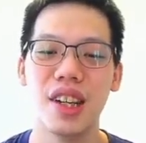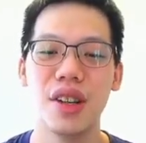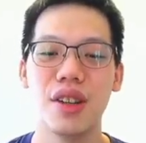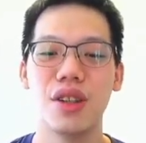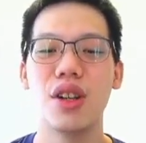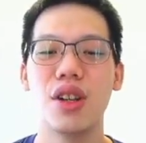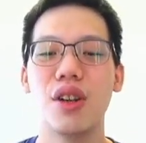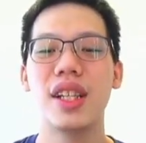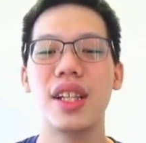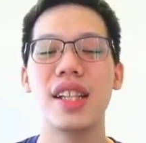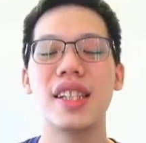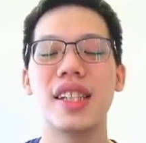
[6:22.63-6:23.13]

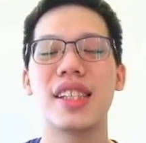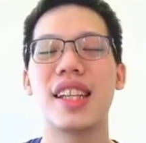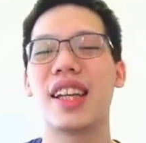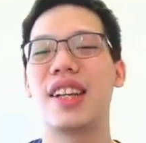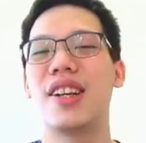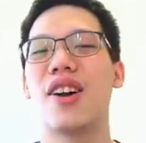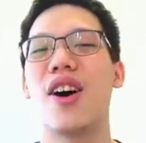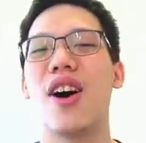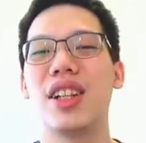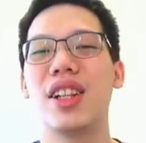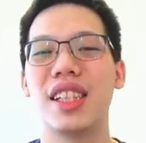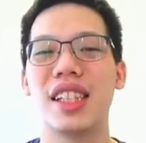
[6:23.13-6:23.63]
Notice that
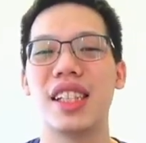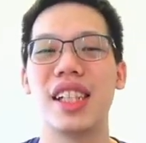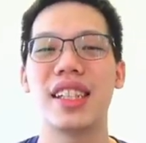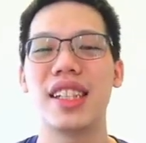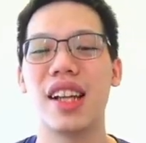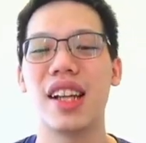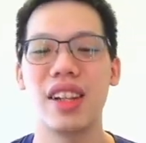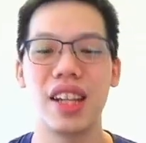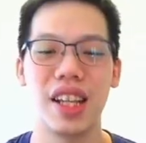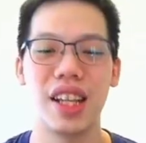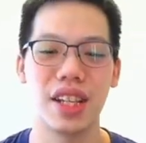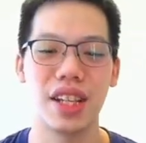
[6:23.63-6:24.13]
God didn't
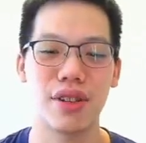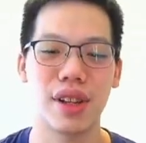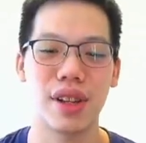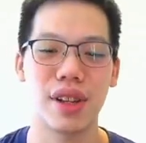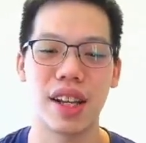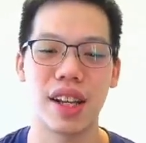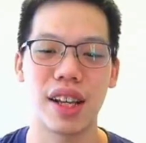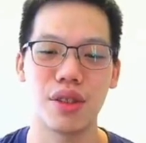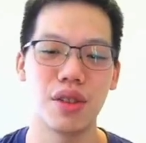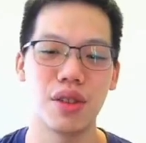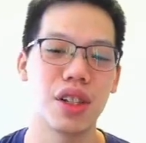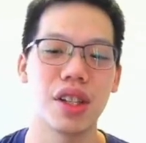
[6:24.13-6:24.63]
tell the
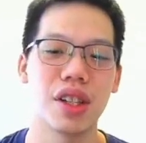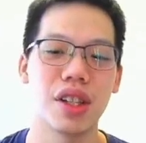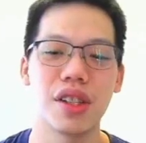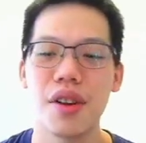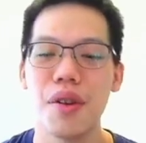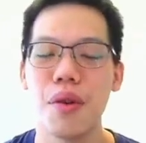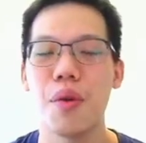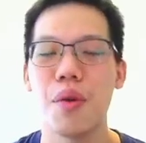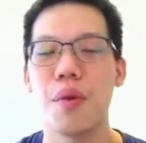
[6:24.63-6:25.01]
Israelites to just